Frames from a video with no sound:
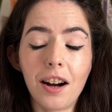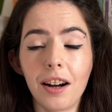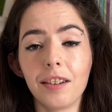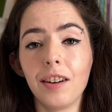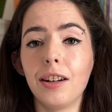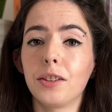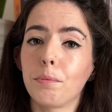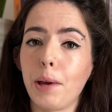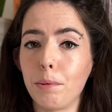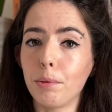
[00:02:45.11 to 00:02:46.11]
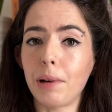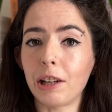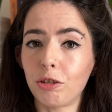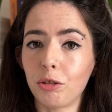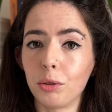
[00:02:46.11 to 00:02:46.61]
high-rise paper
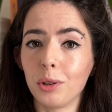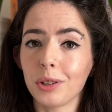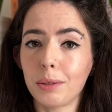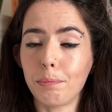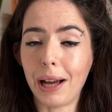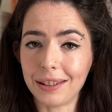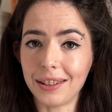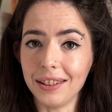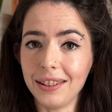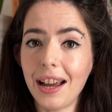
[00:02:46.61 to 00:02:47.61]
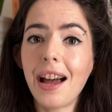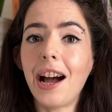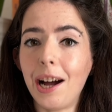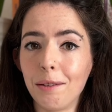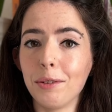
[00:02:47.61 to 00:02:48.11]
bag short pattern
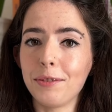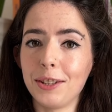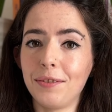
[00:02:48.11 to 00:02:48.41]
out of this